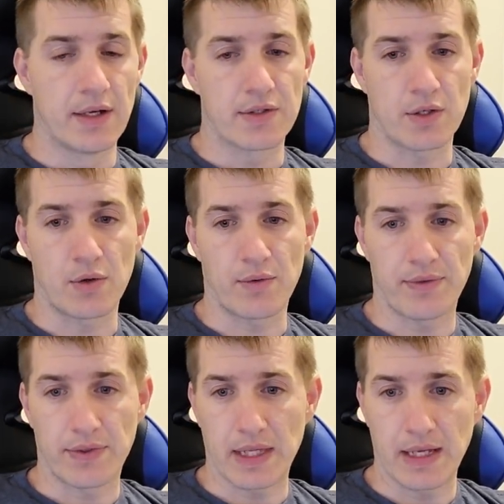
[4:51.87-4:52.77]
So
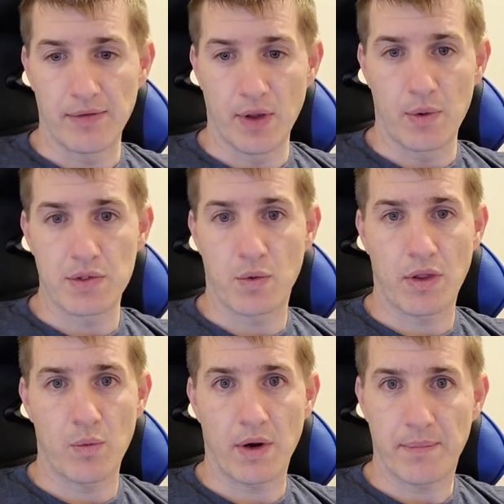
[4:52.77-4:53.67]
even though it was
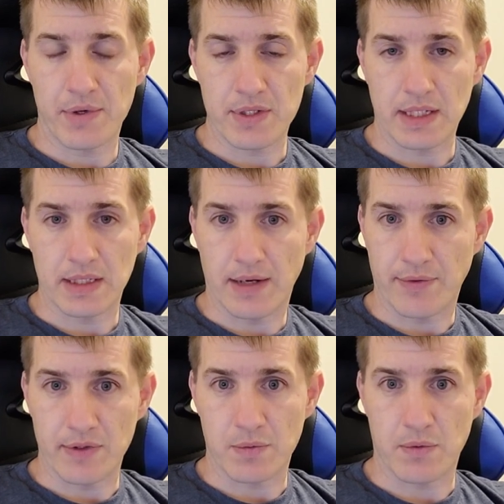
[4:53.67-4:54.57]
only 1%
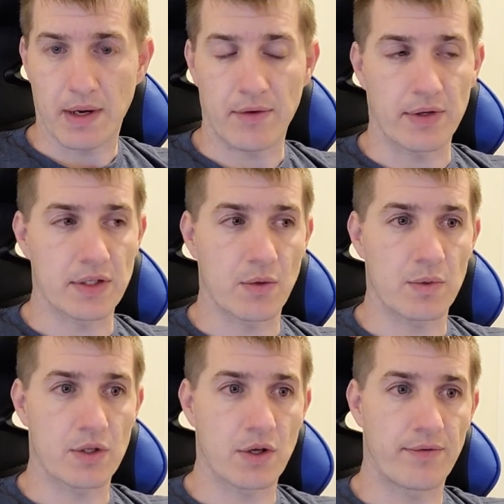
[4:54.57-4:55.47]
difference from where I originally
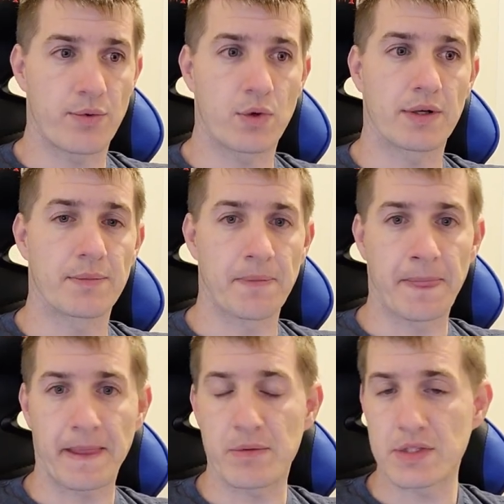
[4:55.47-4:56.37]
was looking for,
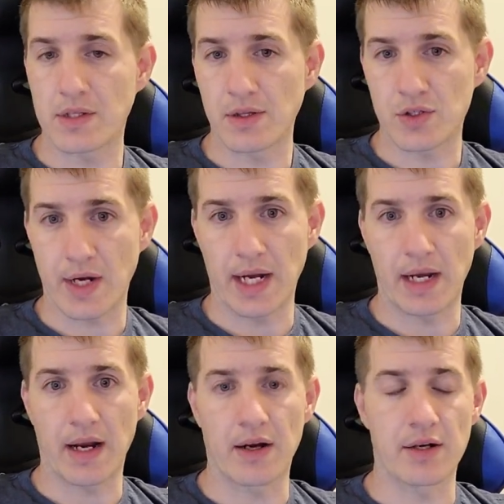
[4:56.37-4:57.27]
it was still a
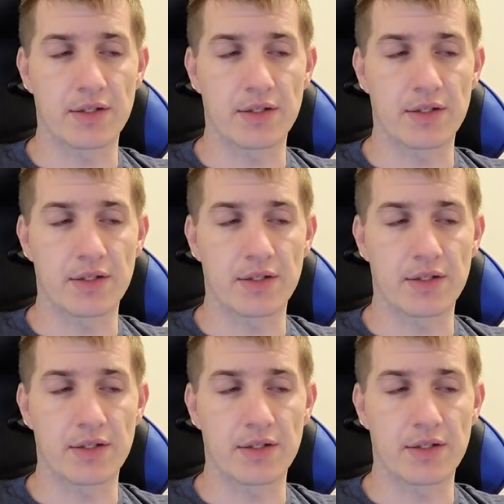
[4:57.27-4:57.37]
trading error.